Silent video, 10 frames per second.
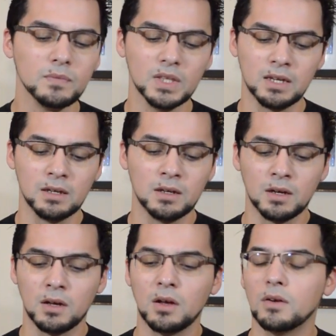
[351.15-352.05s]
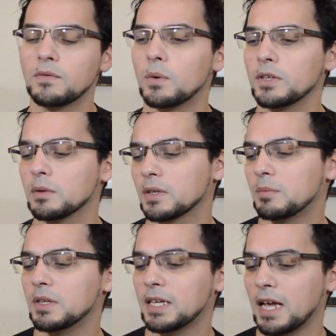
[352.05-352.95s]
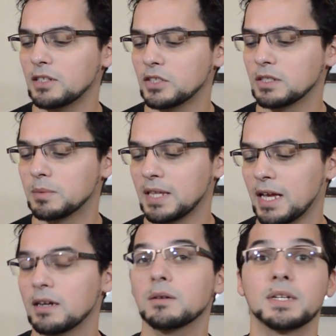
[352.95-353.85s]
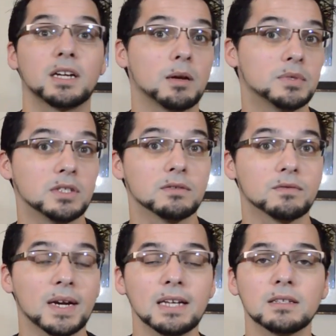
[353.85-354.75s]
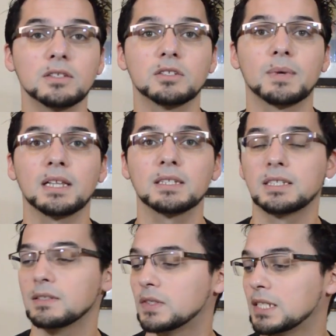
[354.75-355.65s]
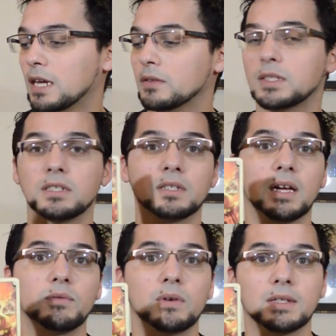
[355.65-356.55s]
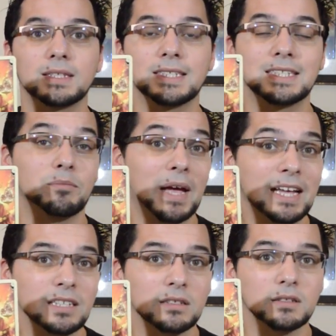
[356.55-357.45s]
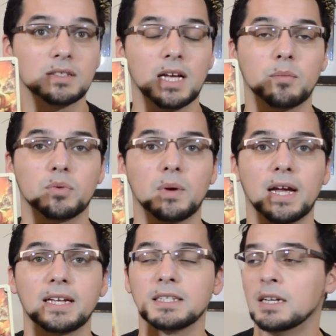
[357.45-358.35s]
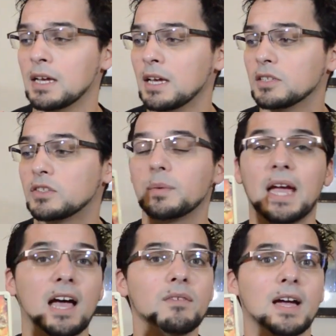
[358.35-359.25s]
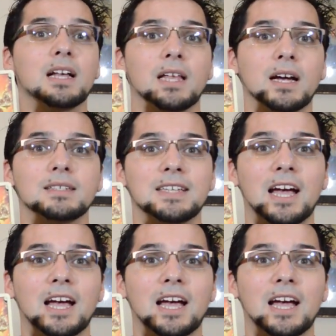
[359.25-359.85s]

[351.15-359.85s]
For your communications with air, when it comes to your friends, your relatives, and the others in your life, we've got the Six of Pentacles upright. So we have allies,